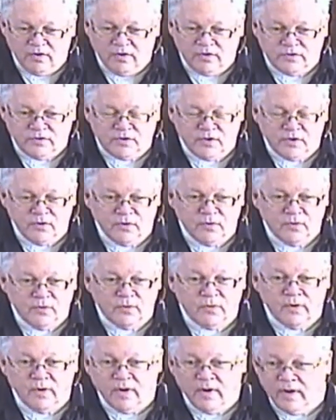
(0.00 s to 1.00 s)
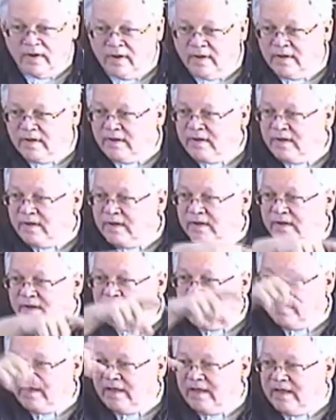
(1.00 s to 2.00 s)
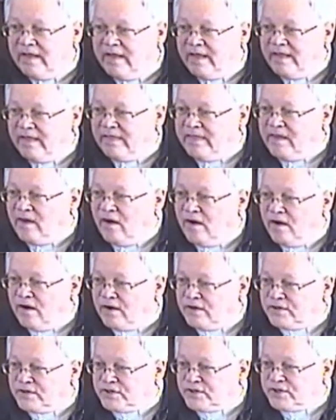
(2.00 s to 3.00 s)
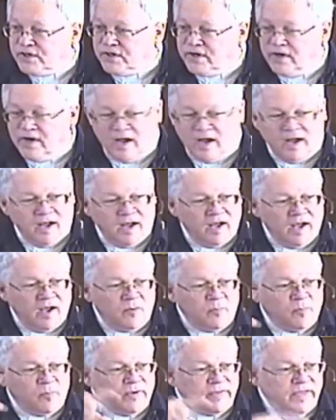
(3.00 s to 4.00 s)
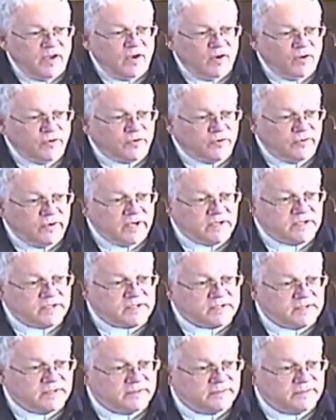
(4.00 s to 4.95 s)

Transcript: to the arch up where the altar is.